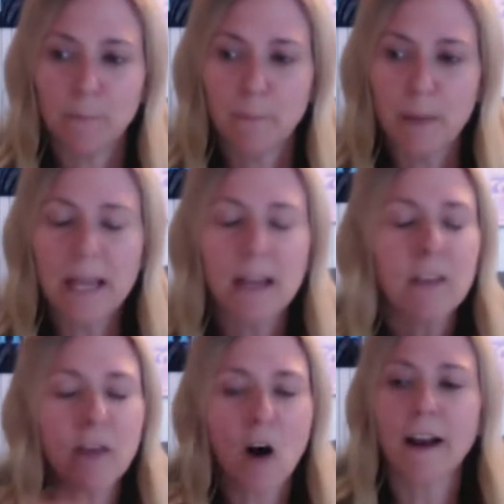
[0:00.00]
being
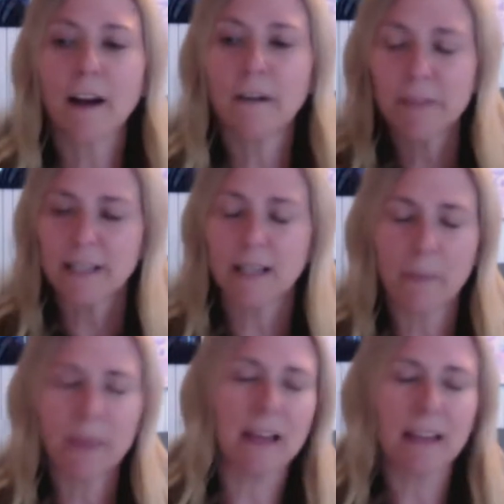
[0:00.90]
thought of as
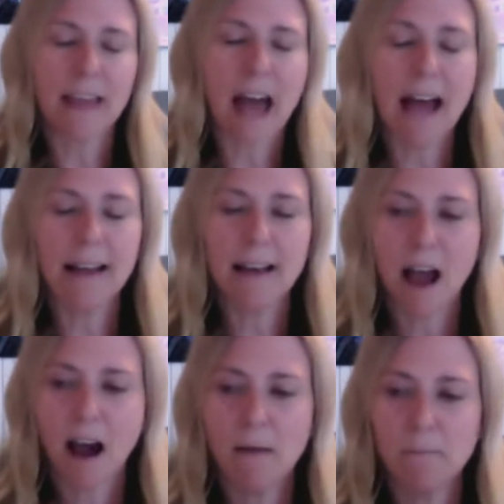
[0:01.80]
something that
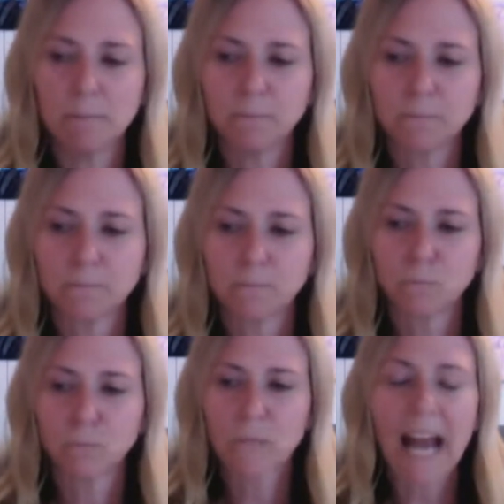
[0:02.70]

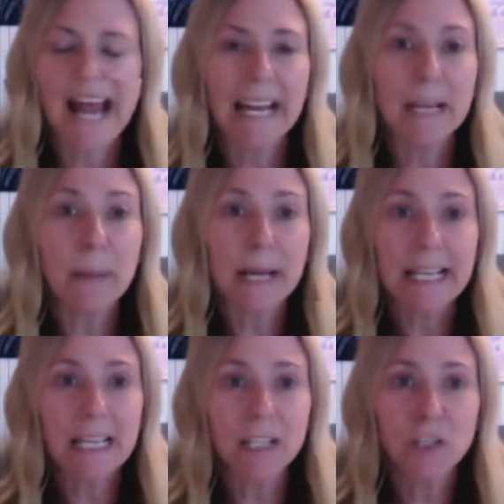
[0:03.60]
that
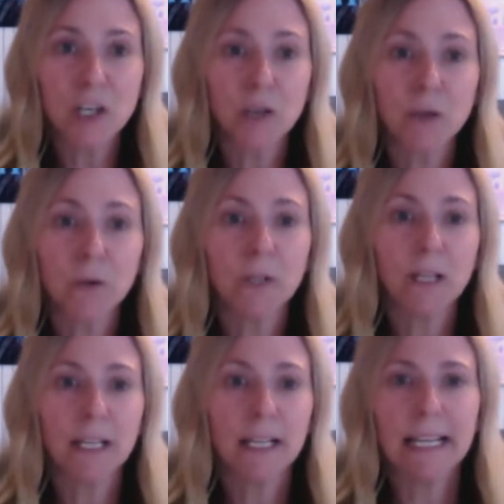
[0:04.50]
anybody can do.
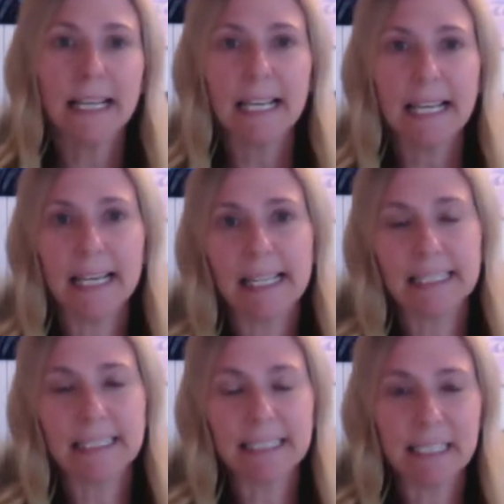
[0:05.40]

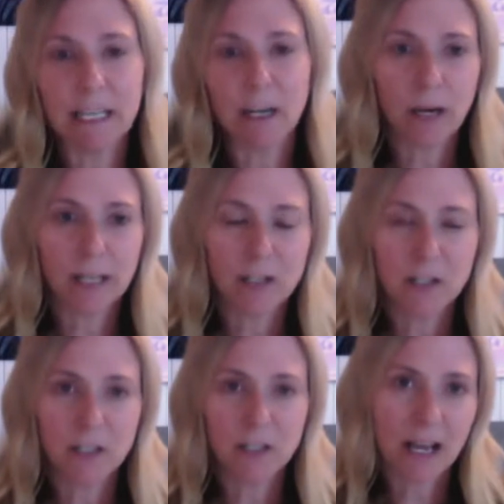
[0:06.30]
And I
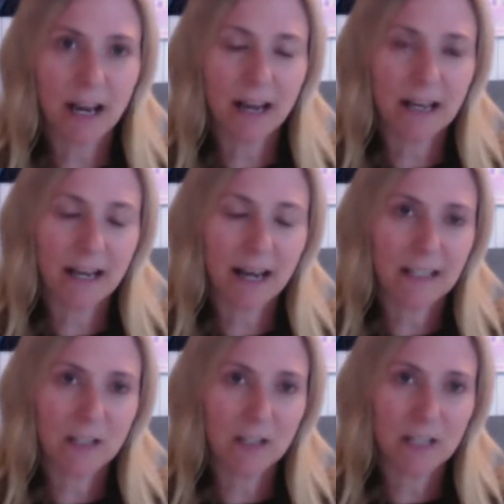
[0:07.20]
just
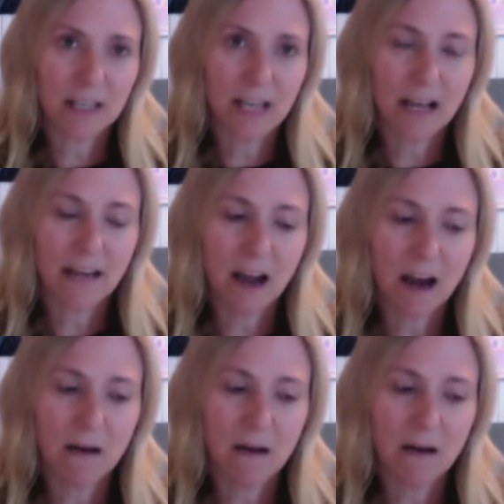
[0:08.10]
think that